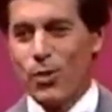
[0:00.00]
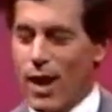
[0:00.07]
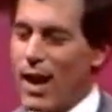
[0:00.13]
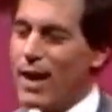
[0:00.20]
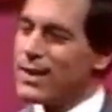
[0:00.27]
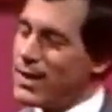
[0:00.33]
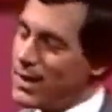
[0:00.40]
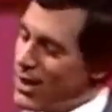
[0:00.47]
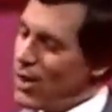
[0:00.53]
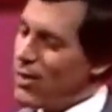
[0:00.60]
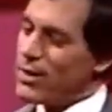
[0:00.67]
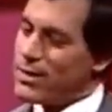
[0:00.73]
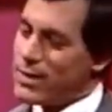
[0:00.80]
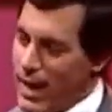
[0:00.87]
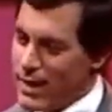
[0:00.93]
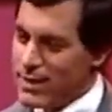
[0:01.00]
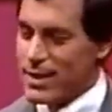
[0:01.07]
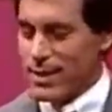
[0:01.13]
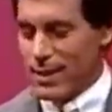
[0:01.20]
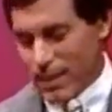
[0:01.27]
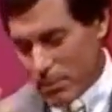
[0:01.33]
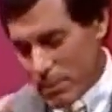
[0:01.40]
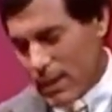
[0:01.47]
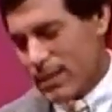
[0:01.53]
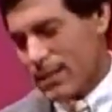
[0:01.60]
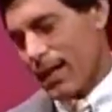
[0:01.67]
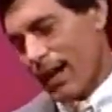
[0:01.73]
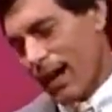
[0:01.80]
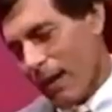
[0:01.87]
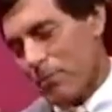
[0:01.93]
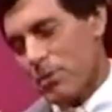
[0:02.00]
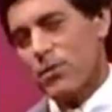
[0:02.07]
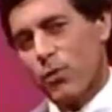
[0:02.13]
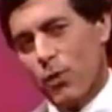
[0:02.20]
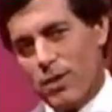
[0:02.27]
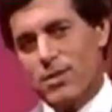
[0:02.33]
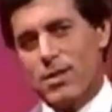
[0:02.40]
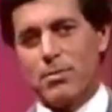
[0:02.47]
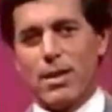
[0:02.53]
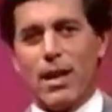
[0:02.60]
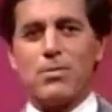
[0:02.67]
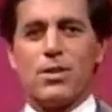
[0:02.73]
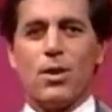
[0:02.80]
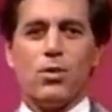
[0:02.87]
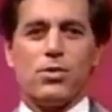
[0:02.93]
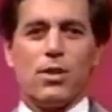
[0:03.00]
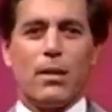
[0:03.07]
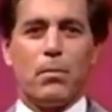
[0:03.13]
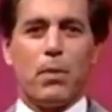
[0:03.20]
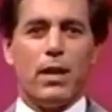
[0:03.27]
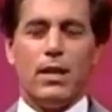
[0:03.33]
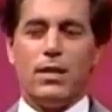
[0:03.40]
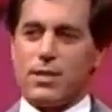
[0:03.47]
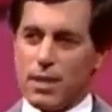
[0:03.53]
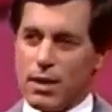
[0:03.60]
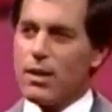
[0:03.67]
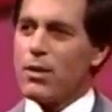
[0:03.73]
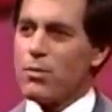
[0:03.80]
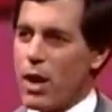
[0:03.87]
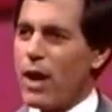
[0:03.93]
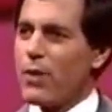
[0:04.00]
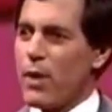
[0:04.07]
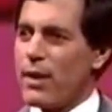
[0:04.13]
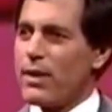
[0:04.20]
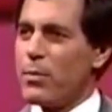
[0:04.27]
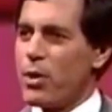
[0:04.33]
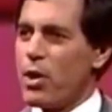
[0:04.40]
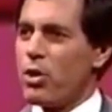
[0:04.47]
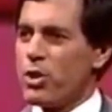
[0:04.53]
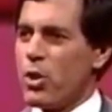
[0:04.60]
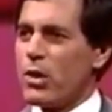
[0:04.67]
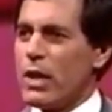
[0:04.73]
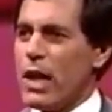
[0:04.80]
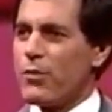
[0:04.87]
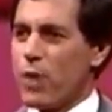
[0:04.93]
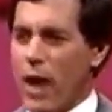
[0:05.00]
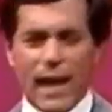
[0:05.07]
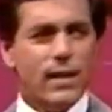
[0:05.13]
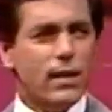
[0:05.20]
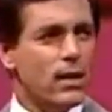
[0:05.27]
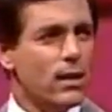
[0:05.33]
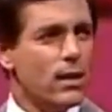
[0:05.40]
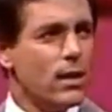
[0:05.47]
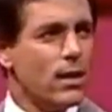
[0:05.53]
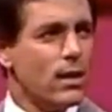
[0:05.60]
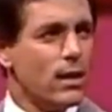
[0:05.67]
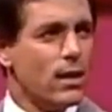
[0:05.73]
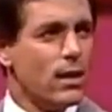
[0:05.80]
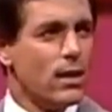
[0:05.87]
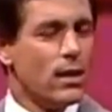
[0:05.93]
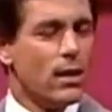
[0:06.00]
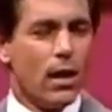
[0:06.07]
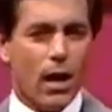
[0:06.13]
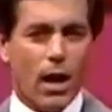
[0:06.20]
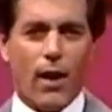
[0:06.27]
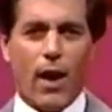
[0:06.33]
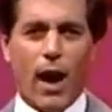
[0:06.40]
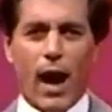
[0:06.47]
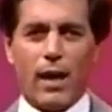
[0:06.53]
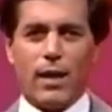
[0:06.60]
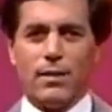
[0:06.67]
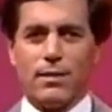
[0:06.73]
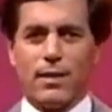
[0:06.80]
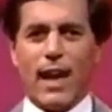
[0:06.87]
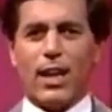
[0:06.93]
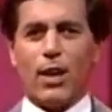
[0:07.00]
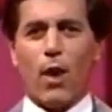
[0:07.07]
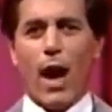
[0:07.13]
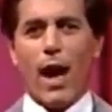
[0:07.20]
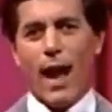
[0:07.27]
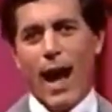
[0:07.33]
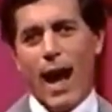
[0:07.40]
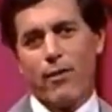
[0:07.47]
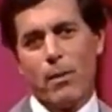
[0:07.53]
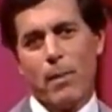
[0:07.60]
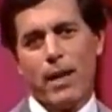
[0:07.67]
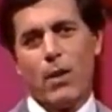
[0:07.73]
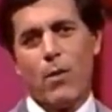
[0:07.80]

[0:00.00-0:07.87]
Rod, you know, it takes a little bit of time. His voice sometimes goes on him, but he's still a Rod Roddy we all know and love, right? That's right. Yeah. All right. Thank you, Rod. Hi, everybody.